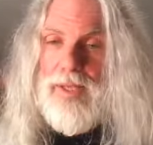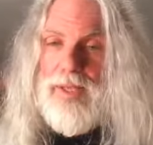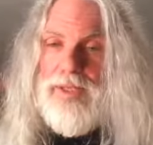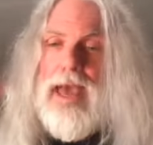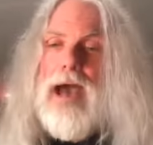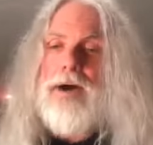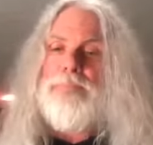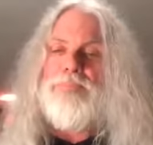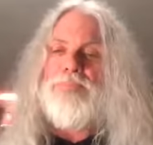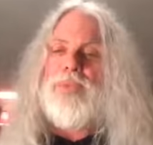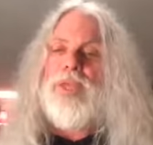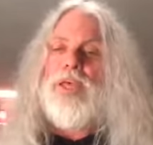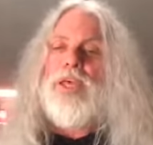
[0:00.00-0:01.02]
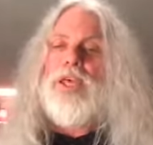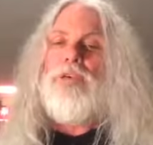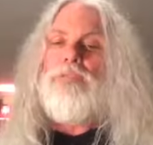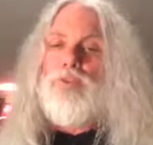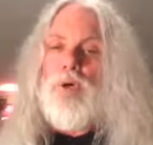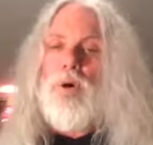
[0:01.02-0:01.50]
Now,
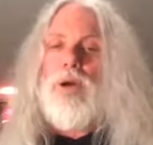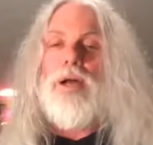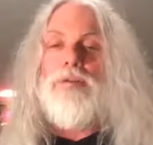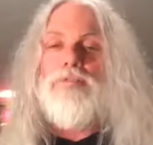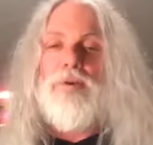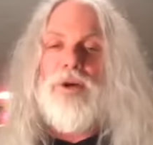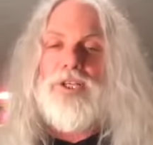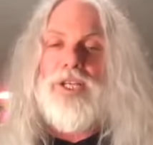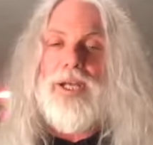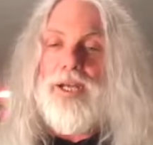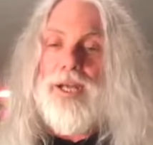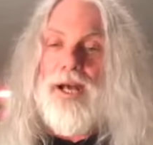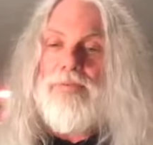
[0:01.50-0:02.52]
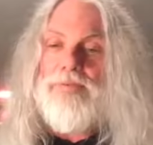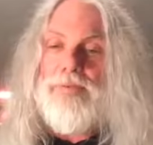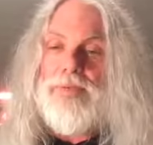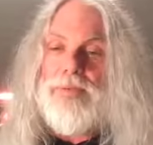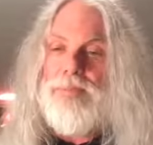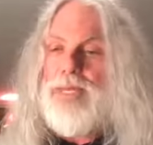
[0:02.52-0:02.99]
if you are unfortunate enough
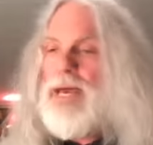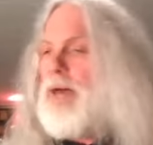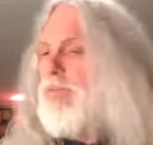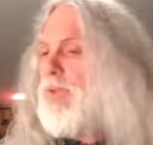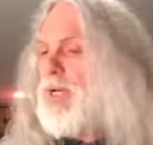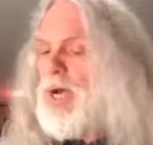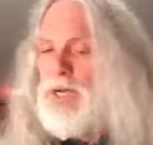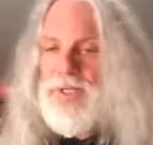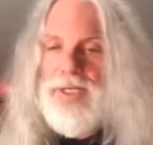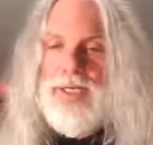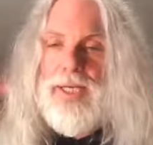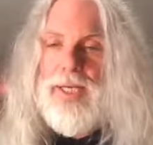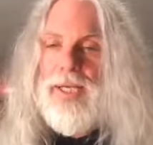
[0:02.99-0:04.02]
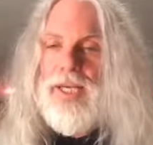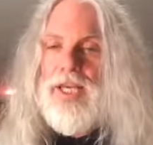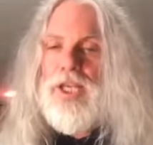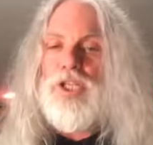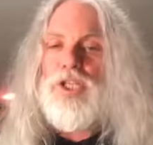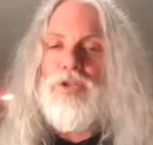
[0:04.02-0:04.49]
to be out in the country
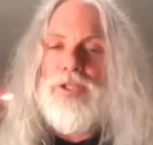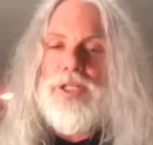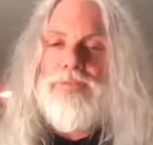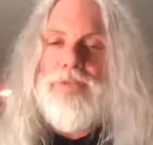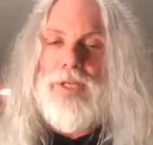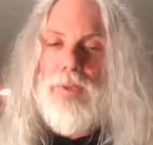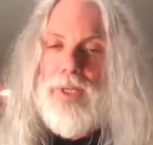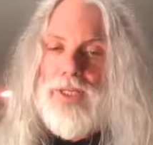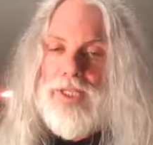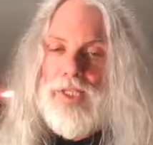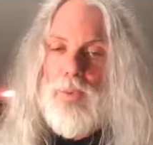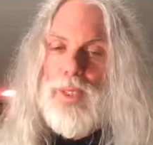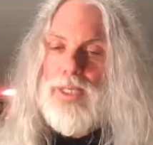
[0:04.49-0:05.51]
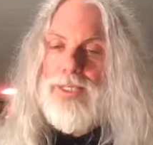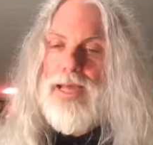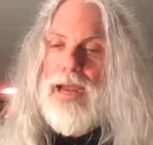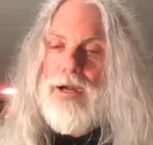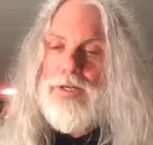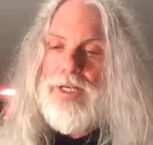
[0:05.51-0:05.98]
and you live near one of these wind
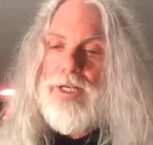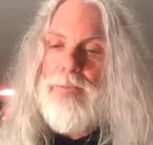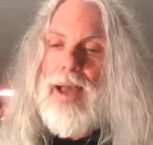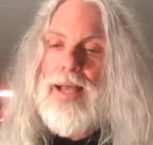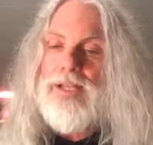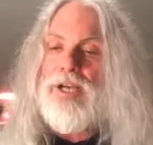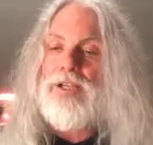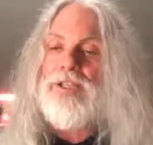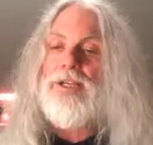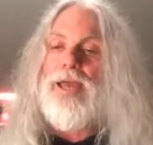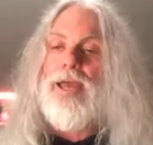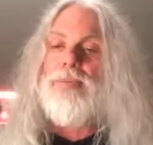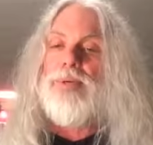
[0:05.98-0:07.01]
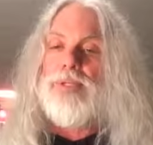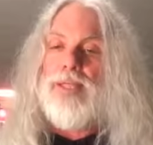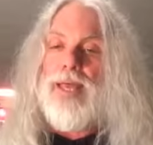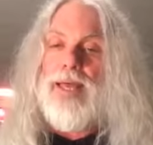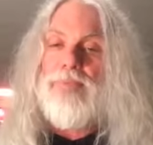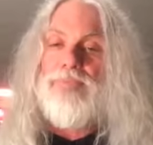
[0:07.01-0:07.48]
turbines on your neighbor's
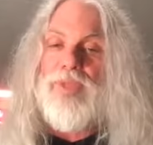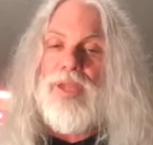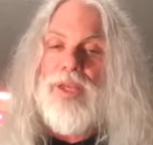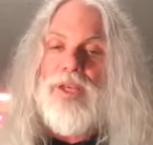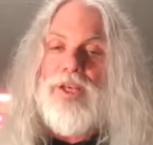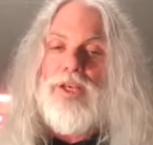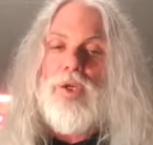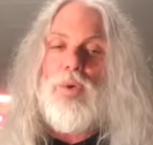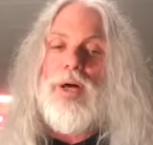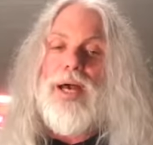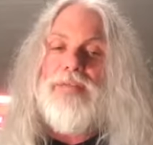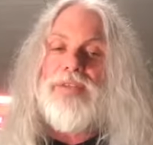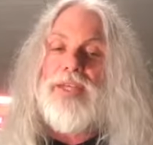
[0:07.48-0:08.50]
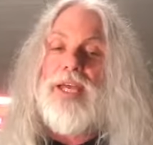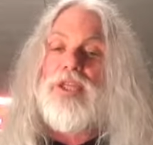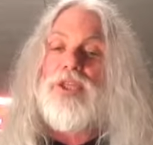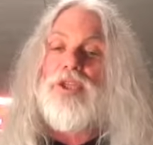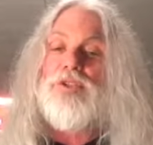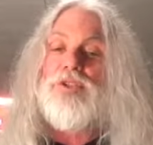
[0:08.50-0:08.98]
land, you will have to
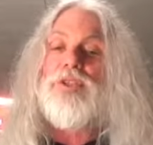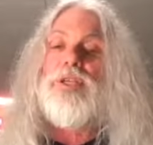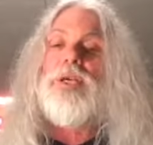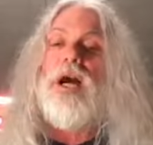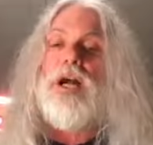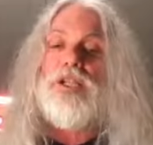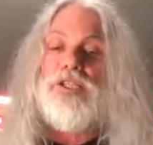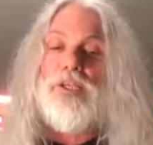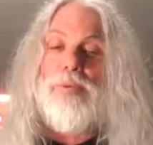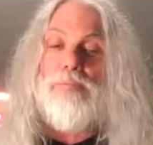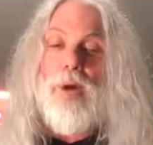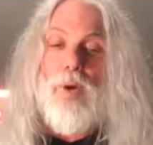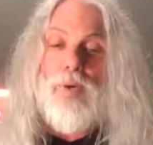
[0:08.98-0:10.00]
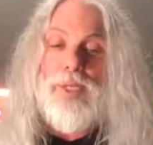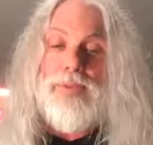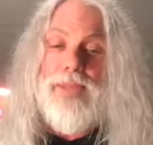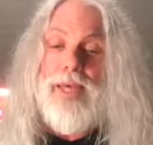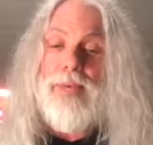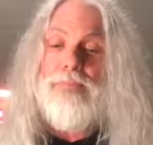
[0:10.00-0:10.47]
get used to the constant moaning
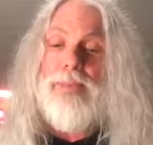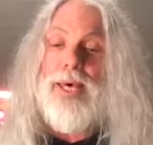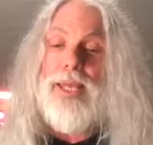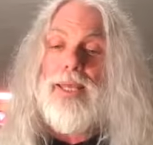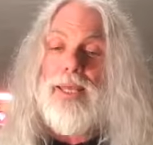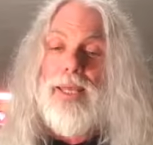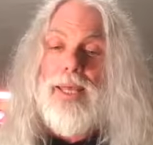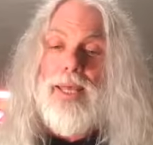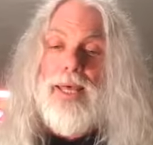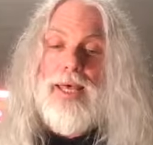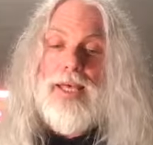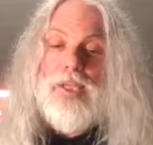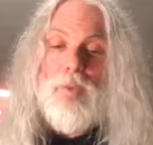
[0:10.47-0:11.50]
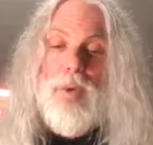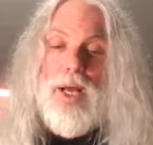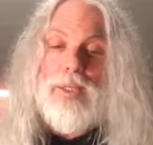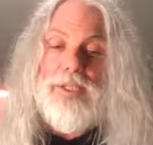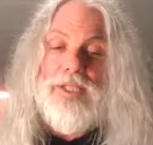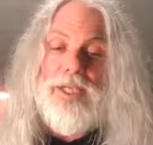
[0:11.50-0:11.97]
they emit, as
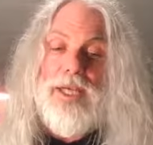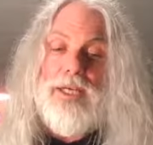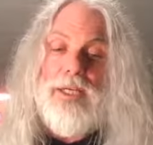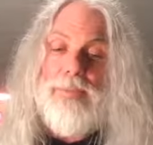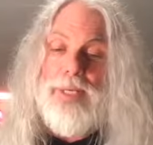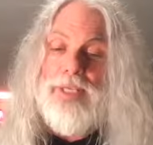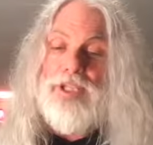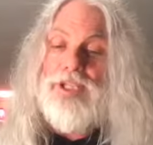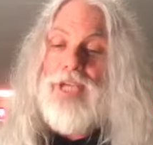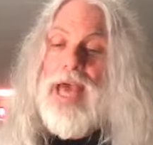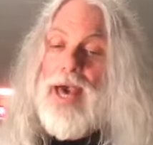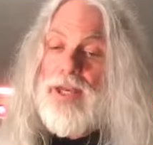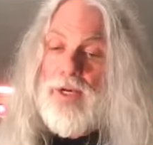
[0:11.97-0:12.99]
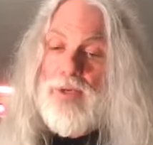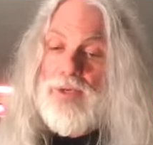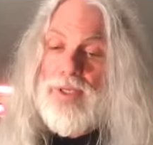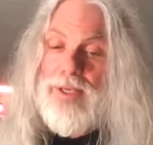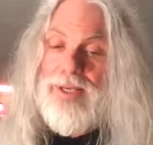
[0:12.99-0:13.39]
well as the intermittent shadows,